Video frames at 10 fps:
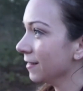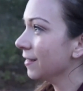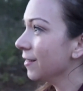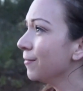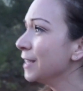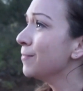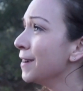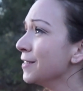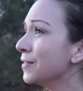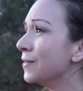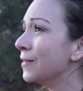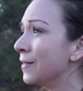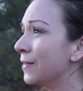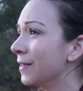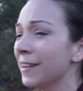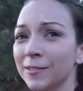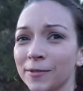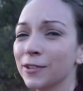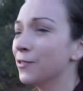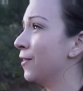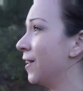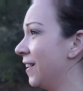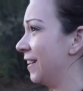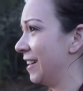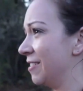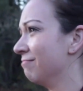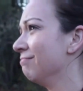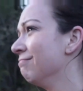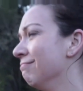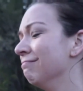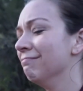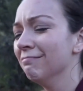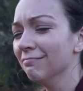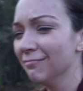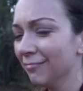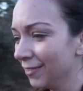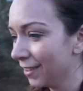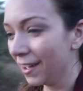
miss my dog. I just want to cry.